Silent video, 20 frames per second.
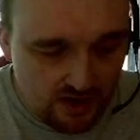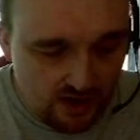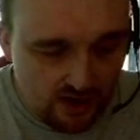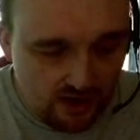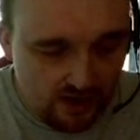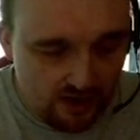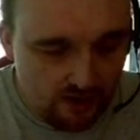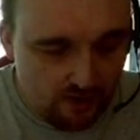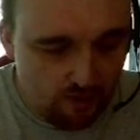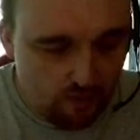
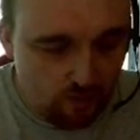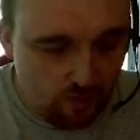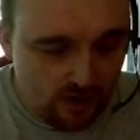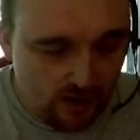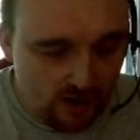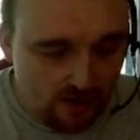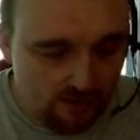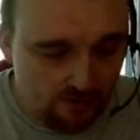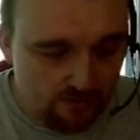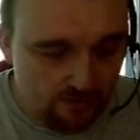We
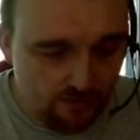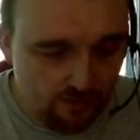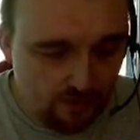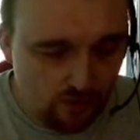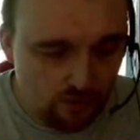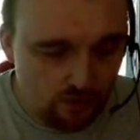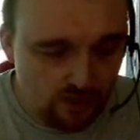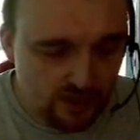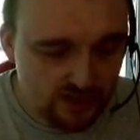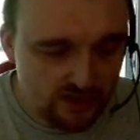have
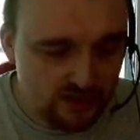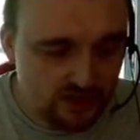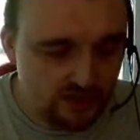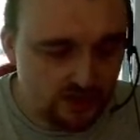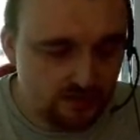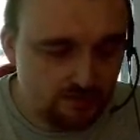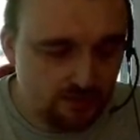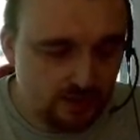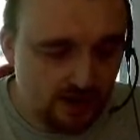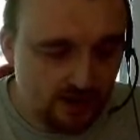all this
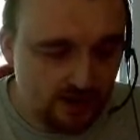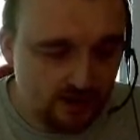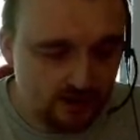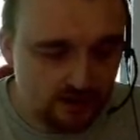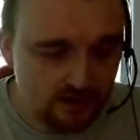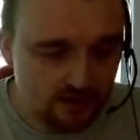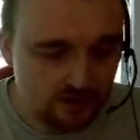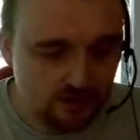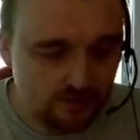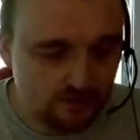
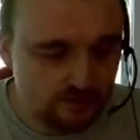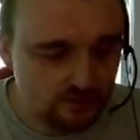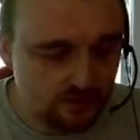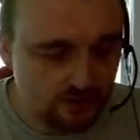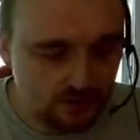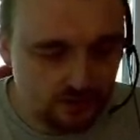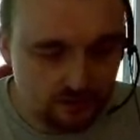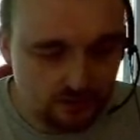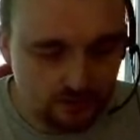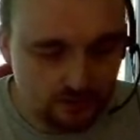expanse of,
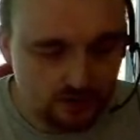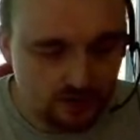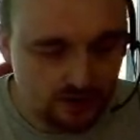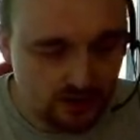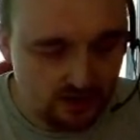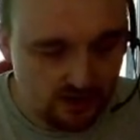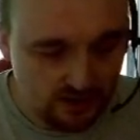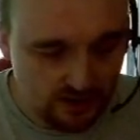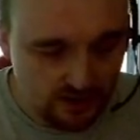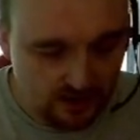
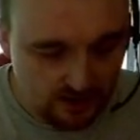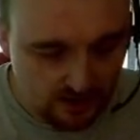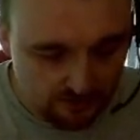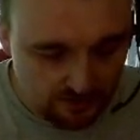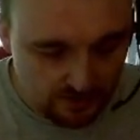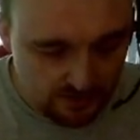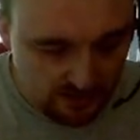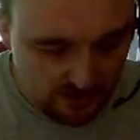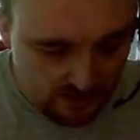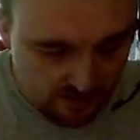greenery
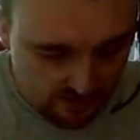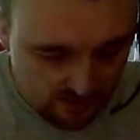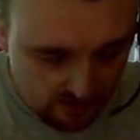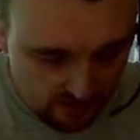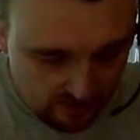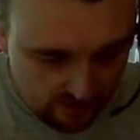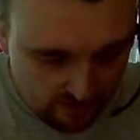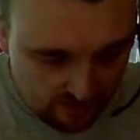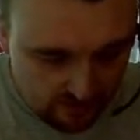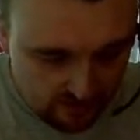up here,
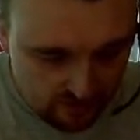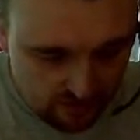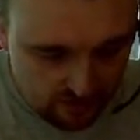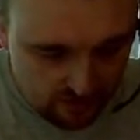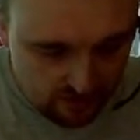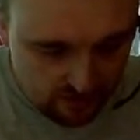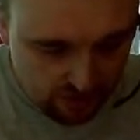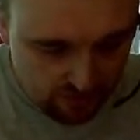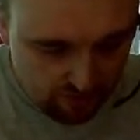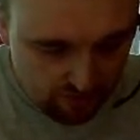and
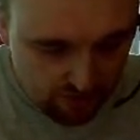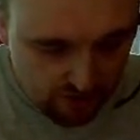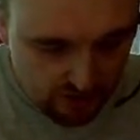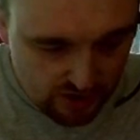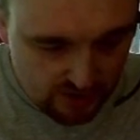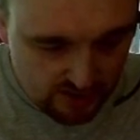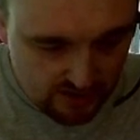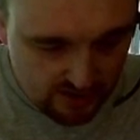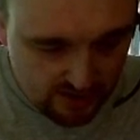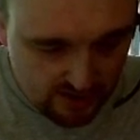she's
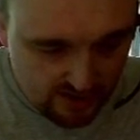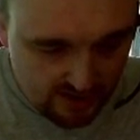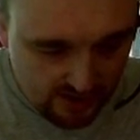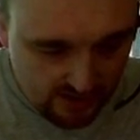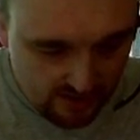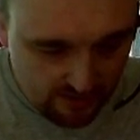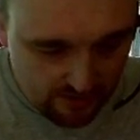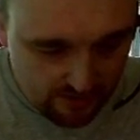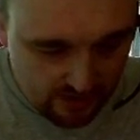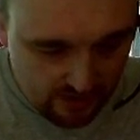rooted to the
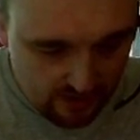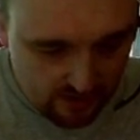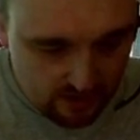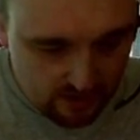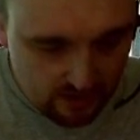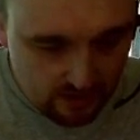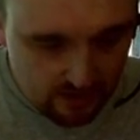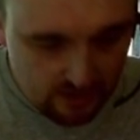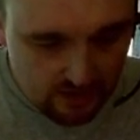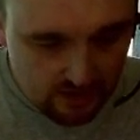earth here.
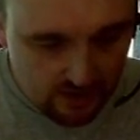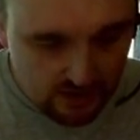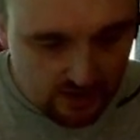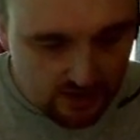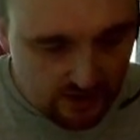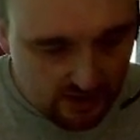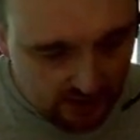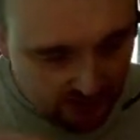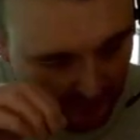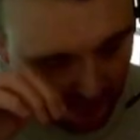
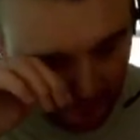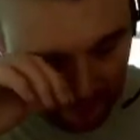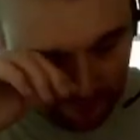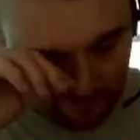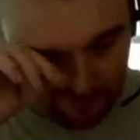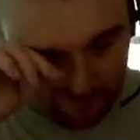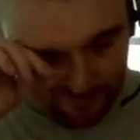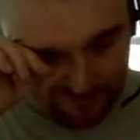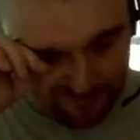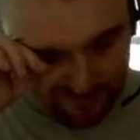
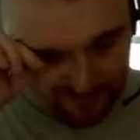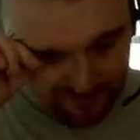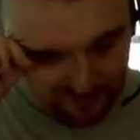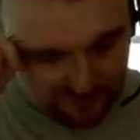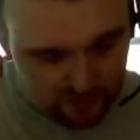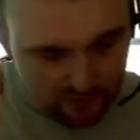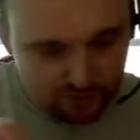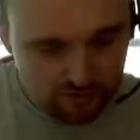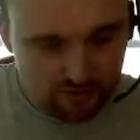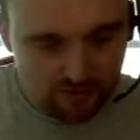Um,
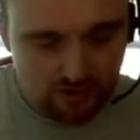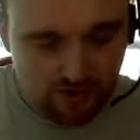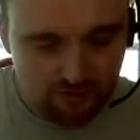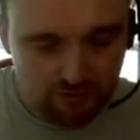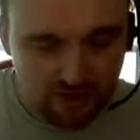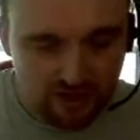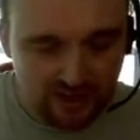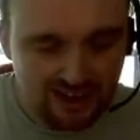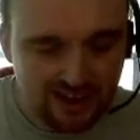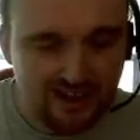so a
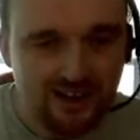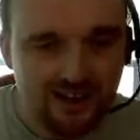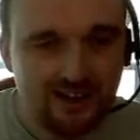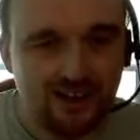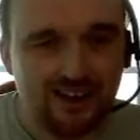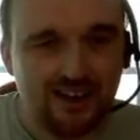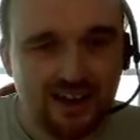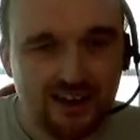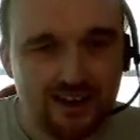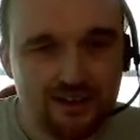really kind
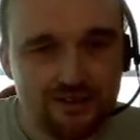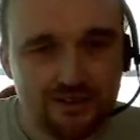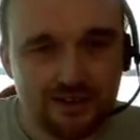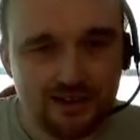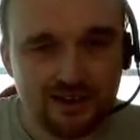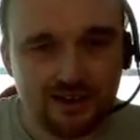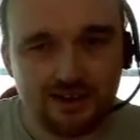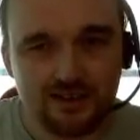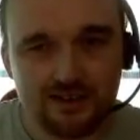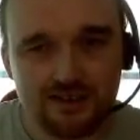of
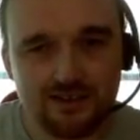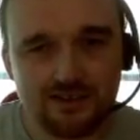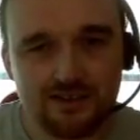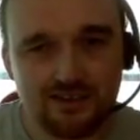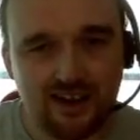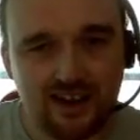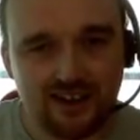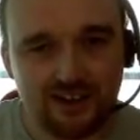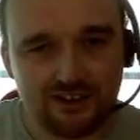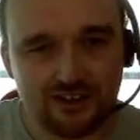earthy
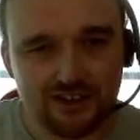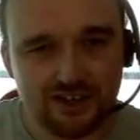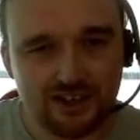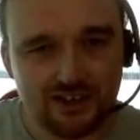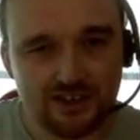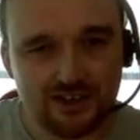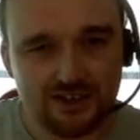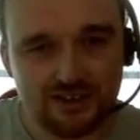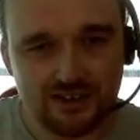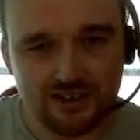
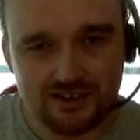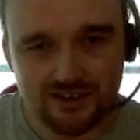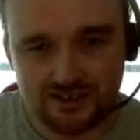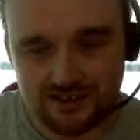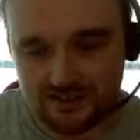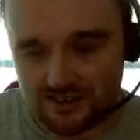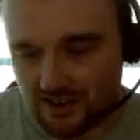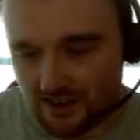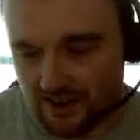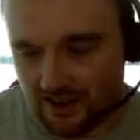energy
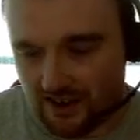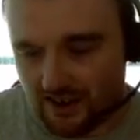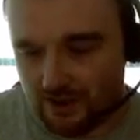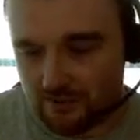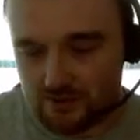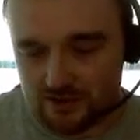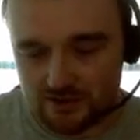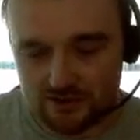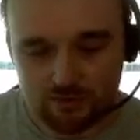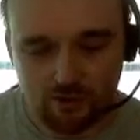
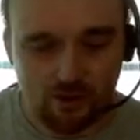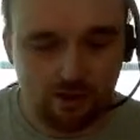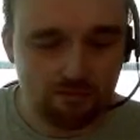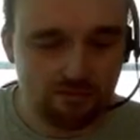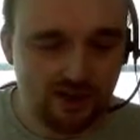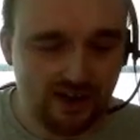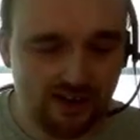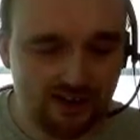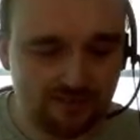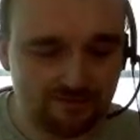is what
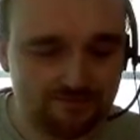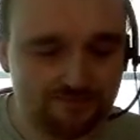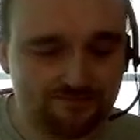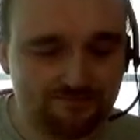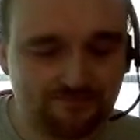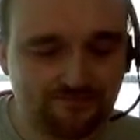I'm getting.